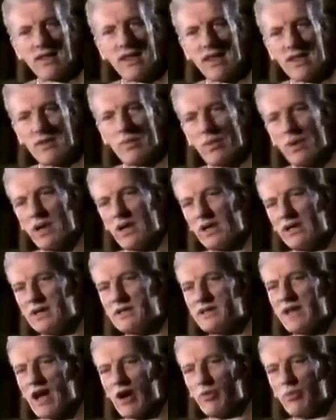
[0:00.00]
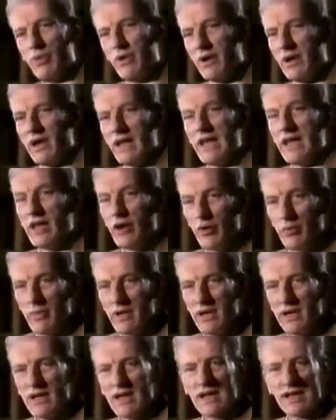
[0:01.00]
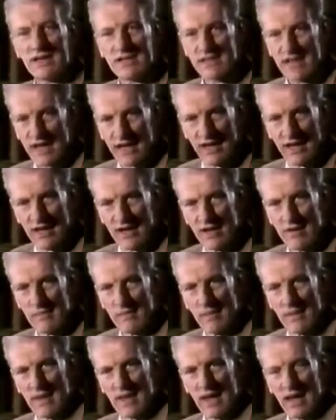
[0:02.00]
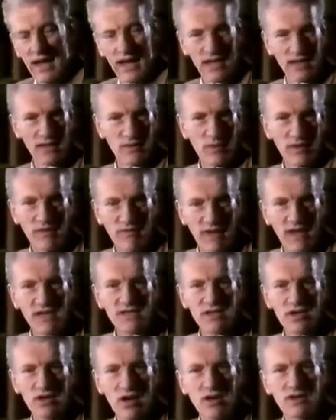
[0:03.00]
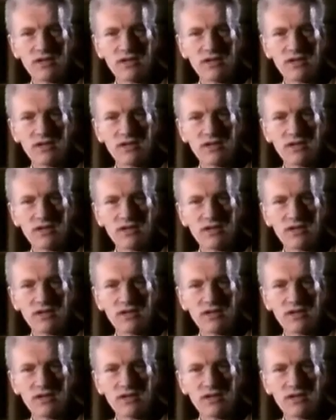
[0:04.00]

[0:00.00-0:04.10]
that the world is now purely human and secular, and that we face a